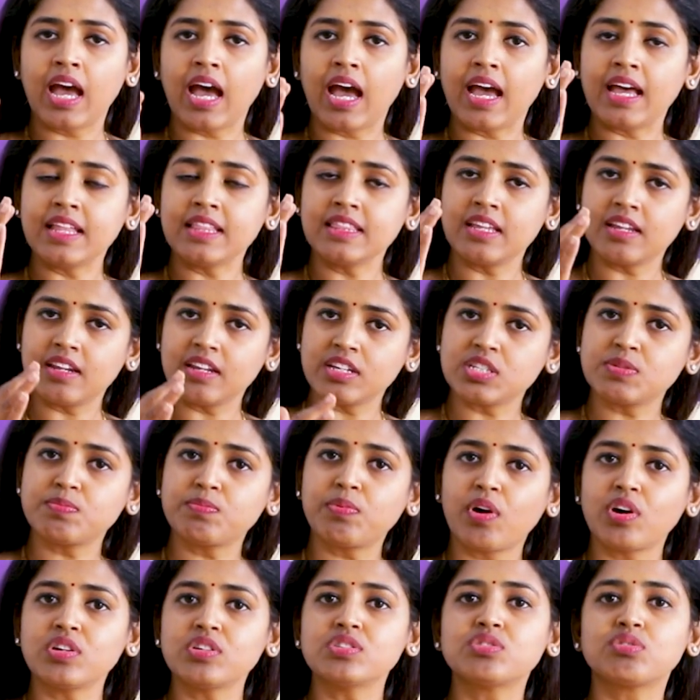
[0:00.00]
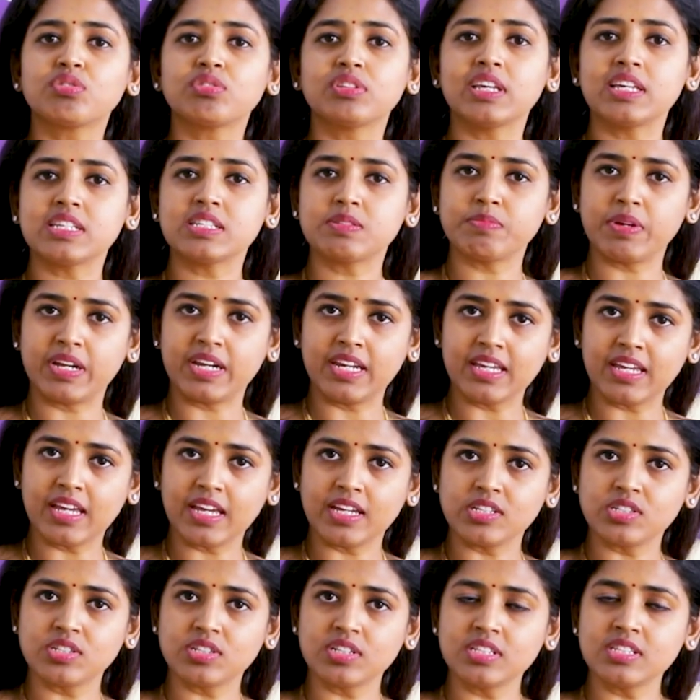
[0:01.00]
and the response to these
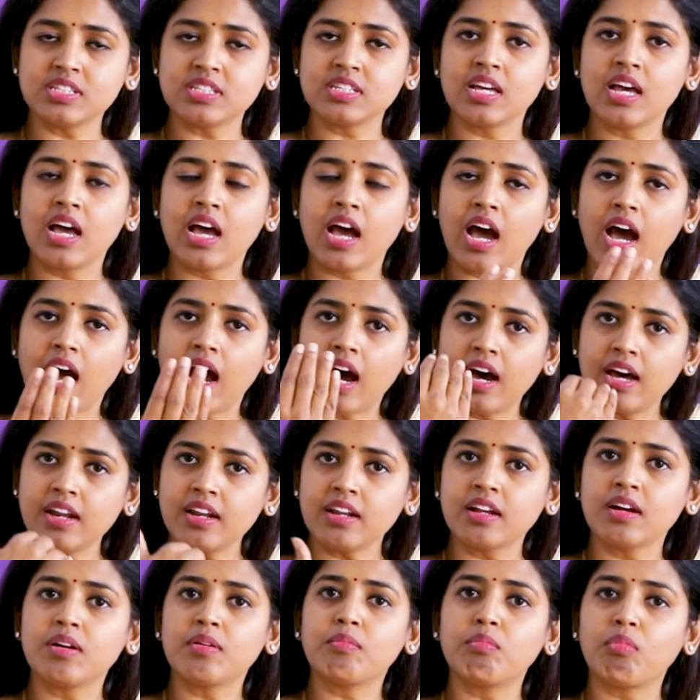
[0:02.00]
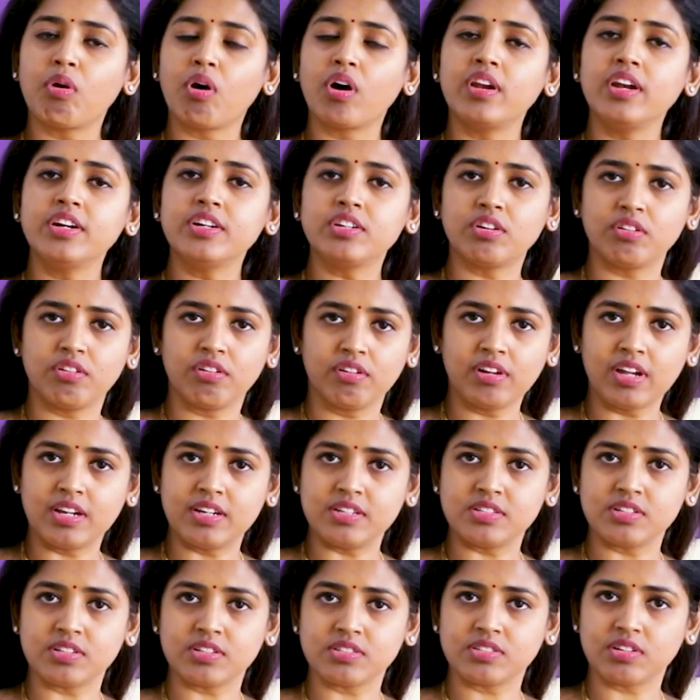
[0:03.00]
medications are monitored on
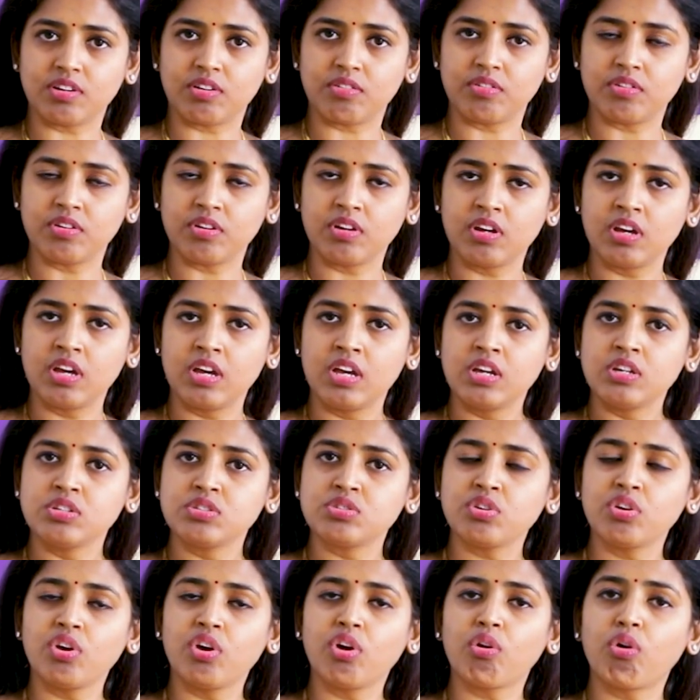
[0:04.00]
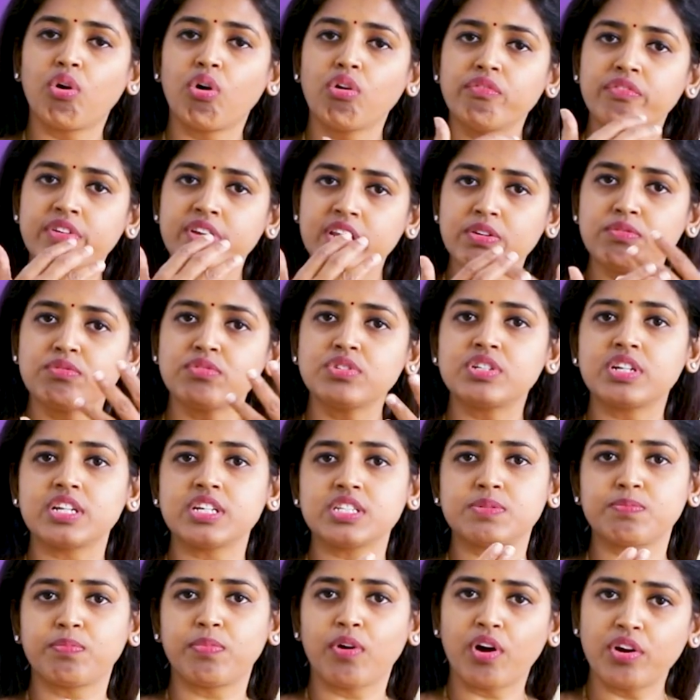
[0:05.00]
ultrasound. So your ovary would
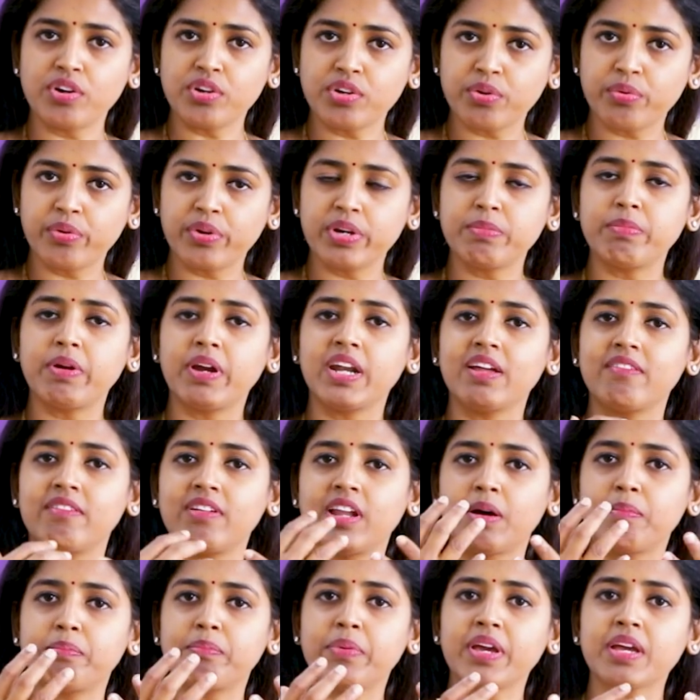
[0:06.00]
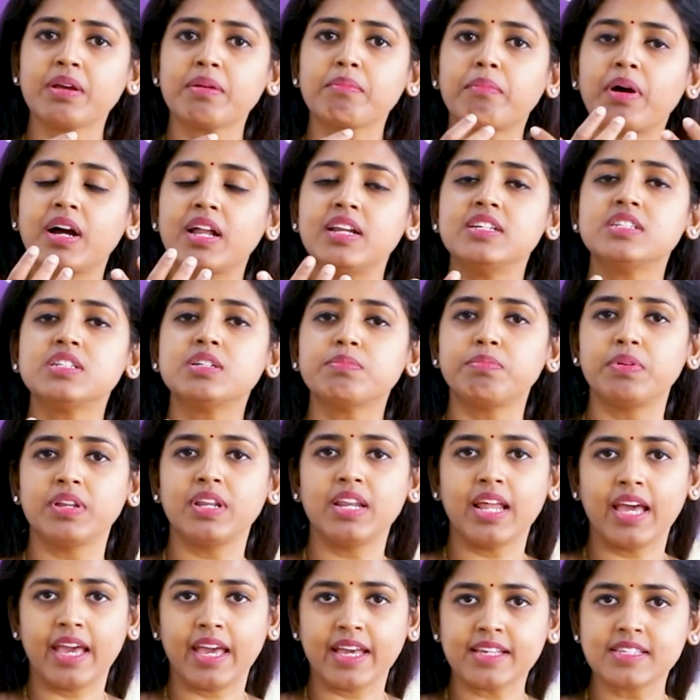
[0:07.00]
respond to it by developing
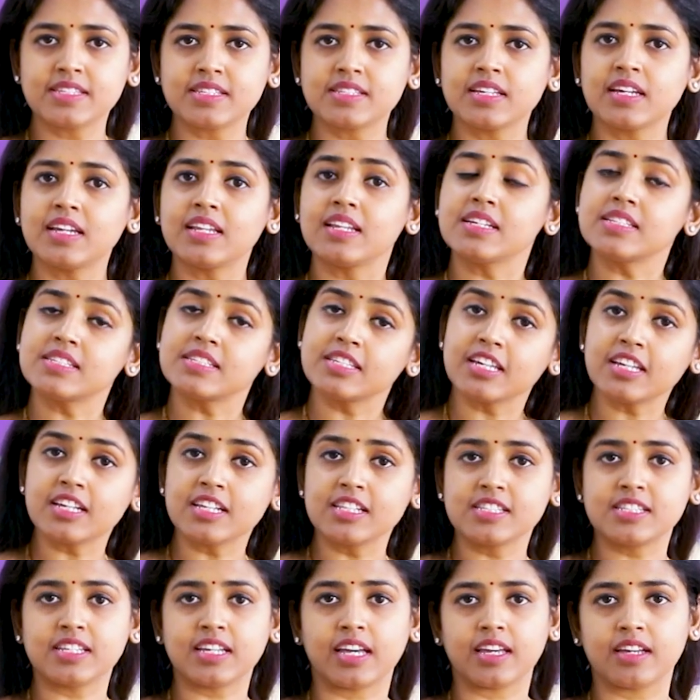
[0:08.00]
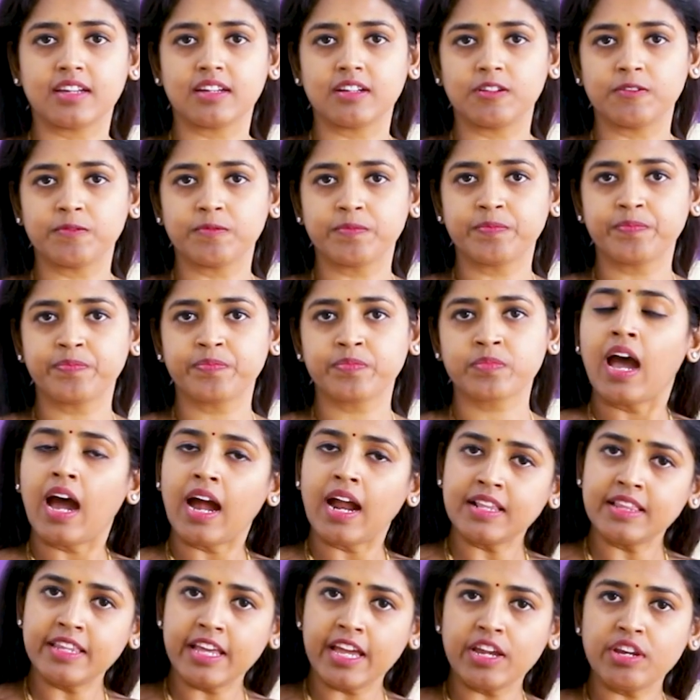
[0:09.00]
multiple eggs in a single cycle.
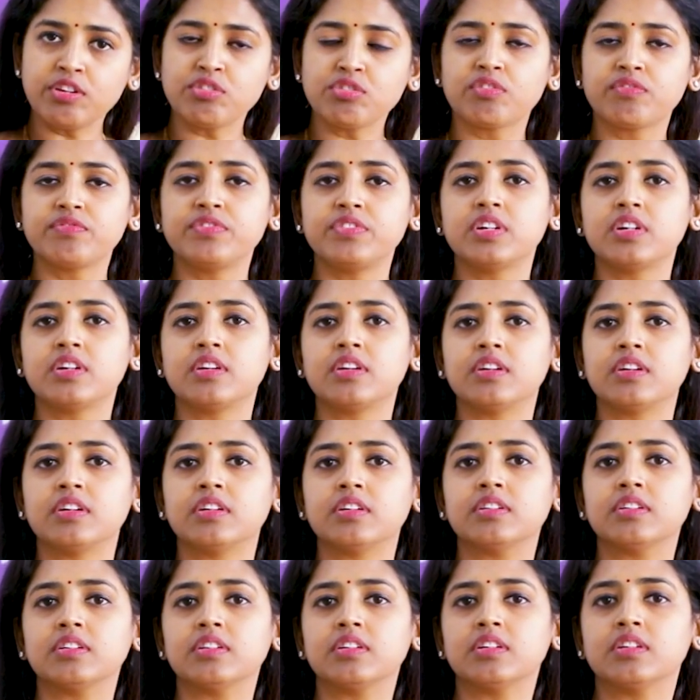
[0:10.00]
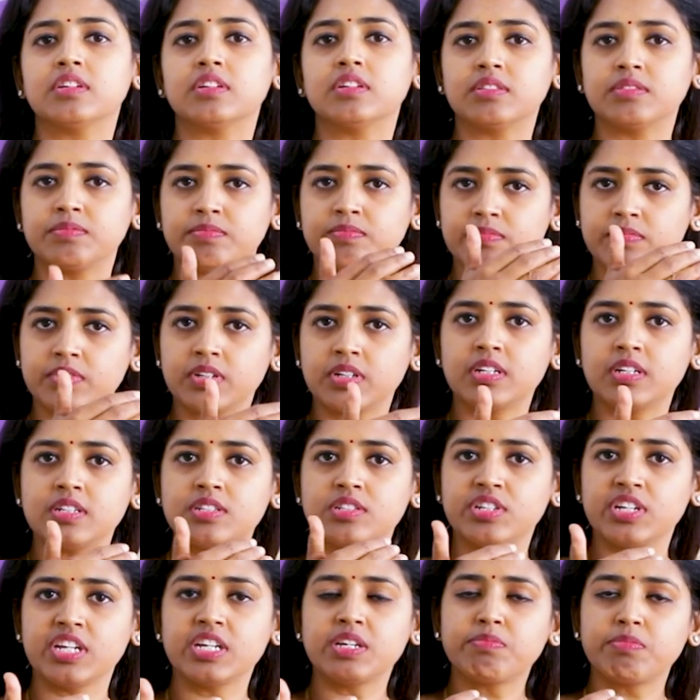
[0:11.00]
At the end of the
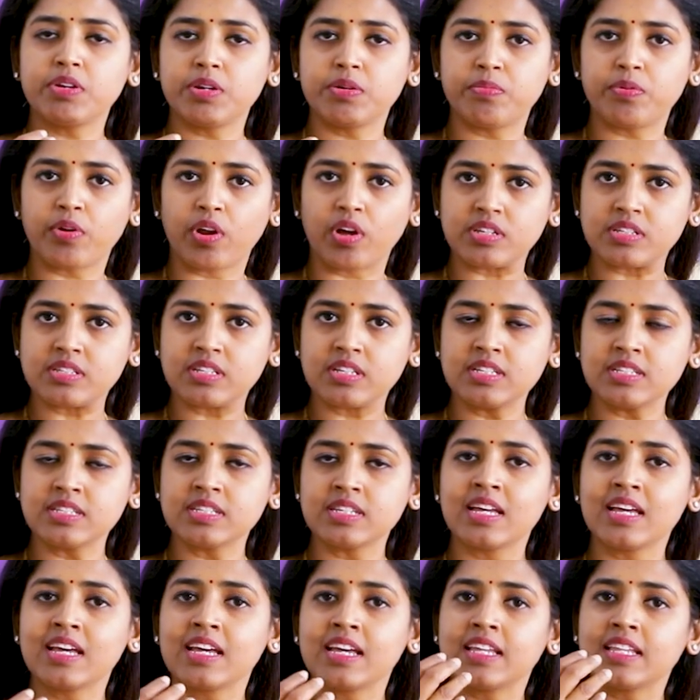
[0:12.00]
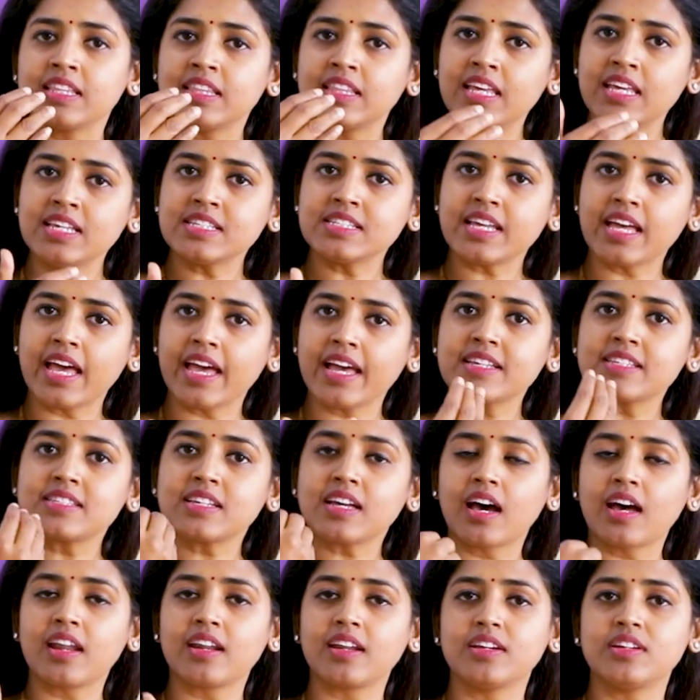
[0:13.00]
treatment process, these eggs
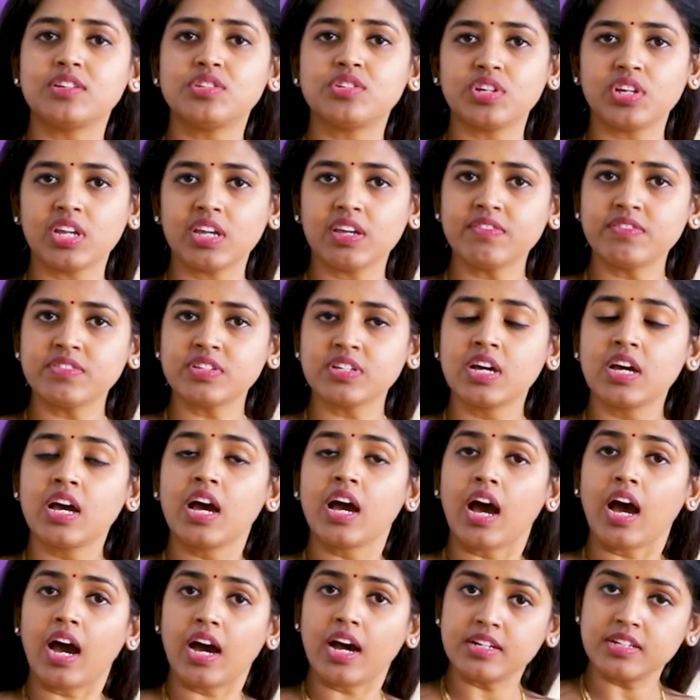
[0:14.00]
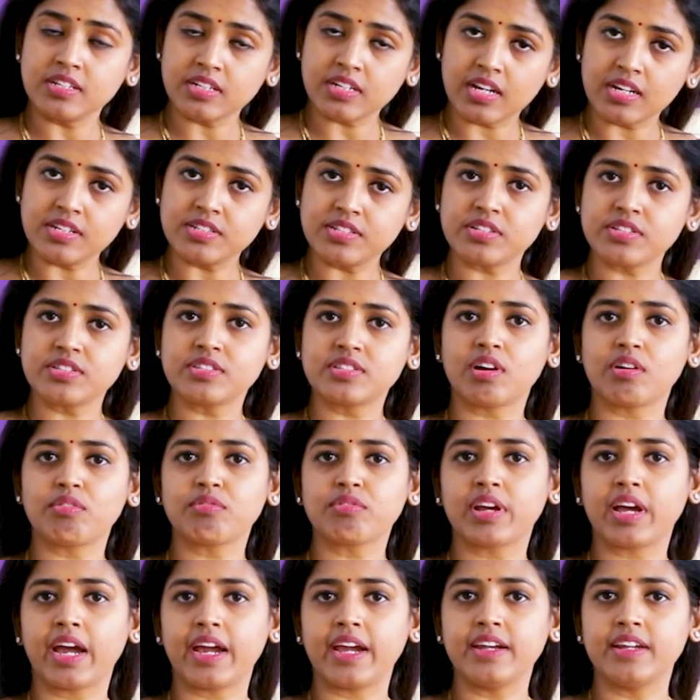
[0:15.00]
are retrieved under
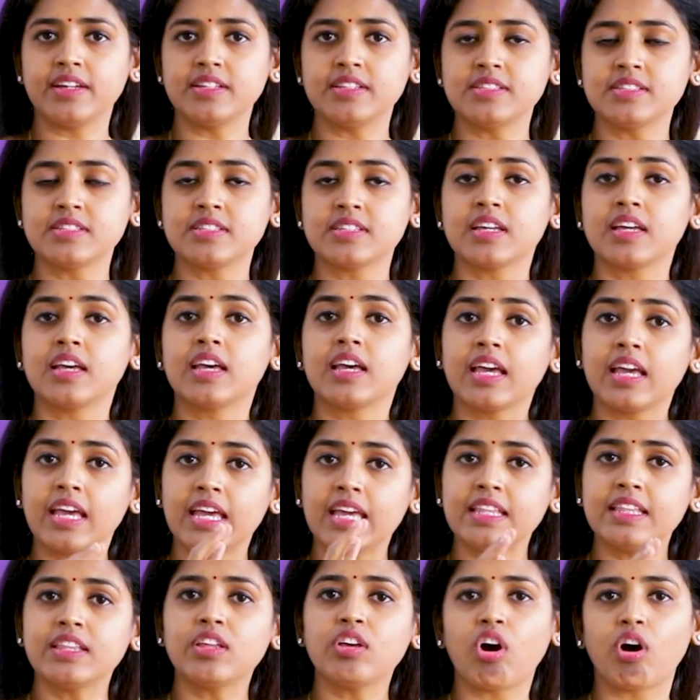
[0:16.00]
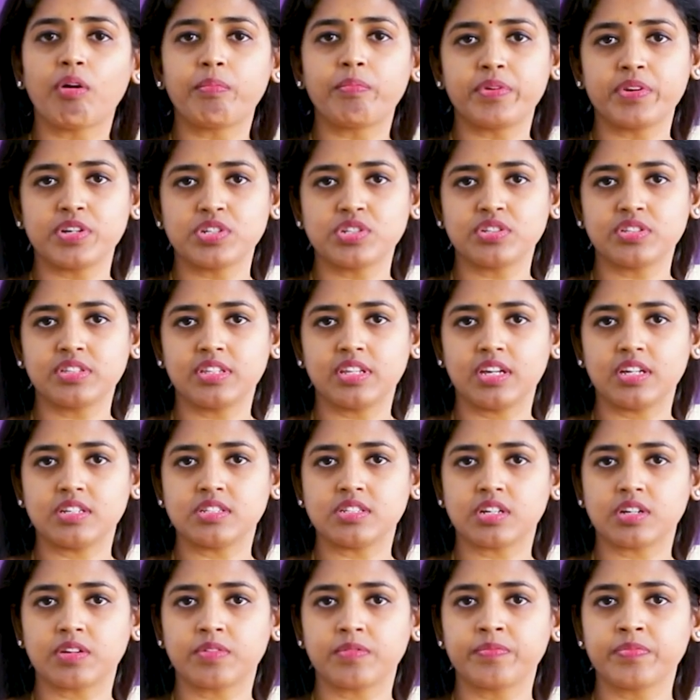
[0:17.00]
ultrasound guidance in the operation
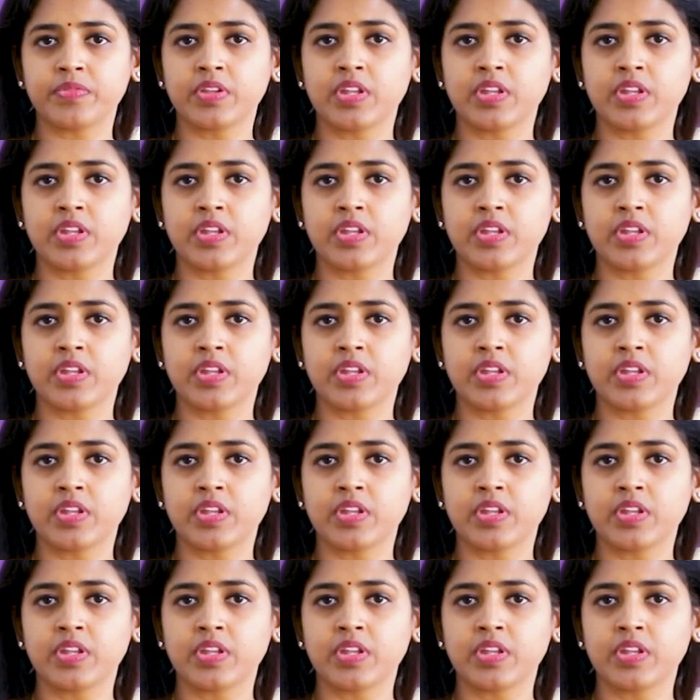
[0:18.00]
theater.